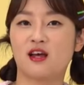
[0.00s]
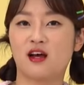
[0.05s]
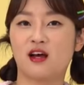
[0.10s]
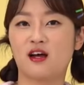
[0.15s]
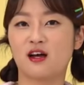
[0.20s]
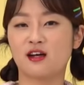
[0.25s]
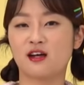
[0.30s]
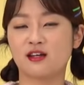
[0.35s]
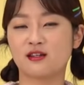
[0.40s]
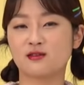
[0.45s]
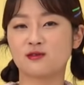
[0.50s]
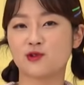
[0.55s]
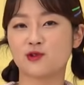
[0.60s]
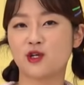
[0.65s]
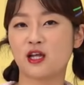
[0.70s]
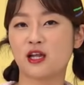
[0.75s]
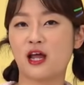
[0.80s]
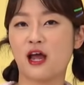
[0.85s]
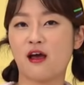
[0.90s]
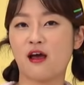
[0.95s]

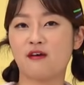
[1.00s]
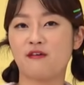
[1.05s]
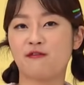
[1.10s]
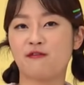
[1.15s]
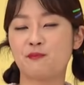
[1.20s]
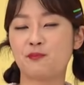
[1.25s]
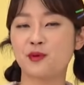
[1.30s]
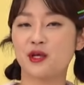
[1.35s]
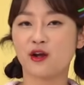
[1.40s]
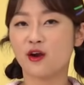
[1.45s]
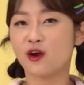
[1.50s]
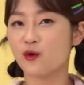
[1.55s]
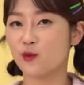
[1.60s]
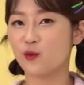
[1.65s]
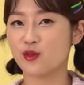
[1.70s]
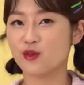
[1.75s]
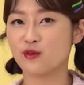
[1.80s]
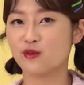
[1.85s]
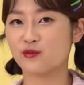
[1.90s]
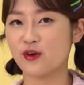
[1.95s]
Can have beer
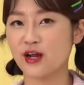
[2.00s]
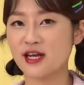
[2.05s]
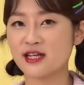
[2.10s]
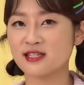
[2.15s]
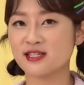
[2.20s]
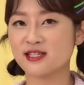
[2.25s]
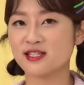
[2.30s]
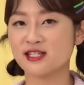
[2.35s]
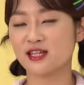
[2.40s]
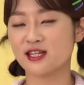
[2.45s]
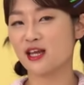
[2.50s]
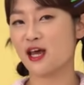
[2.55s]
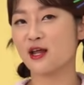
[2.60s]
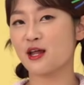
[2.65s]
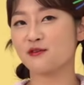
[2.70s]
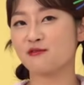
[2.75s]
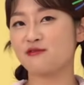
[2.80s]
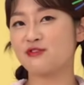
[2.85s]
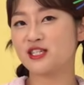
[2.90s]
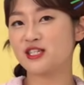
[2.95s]
with your friends and
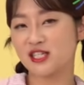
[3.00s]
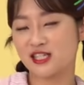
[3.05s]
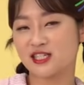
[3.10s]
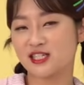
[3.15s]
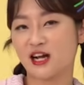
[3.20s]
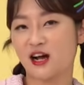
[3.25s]
then visit